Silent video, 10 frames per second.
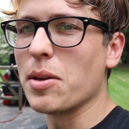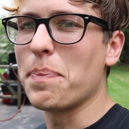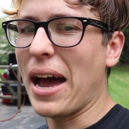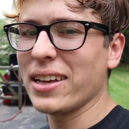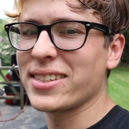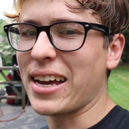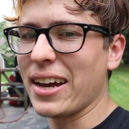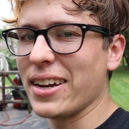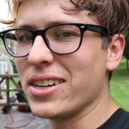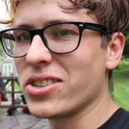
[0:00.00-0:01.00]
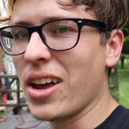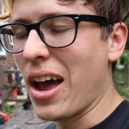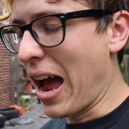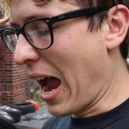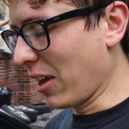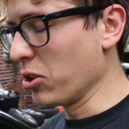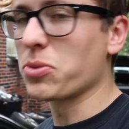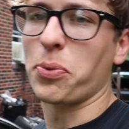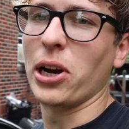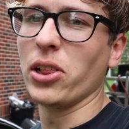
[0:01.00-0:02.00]
bad side is I lose
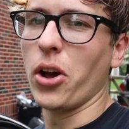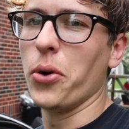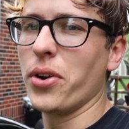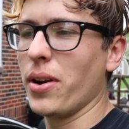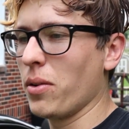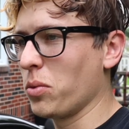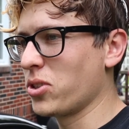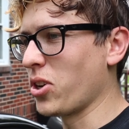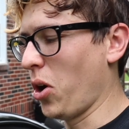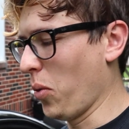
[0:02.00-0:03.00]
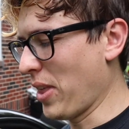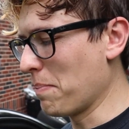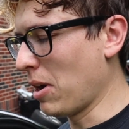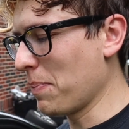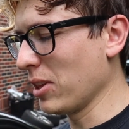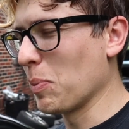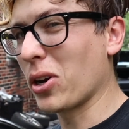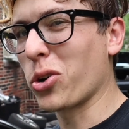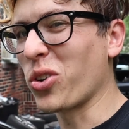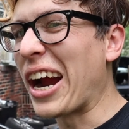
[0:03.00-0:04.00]
preload, so they might be a little
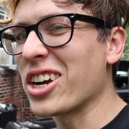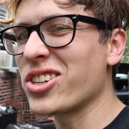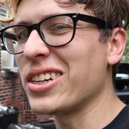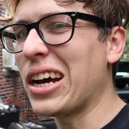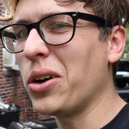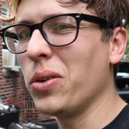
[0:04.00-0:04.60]
bit crashy now,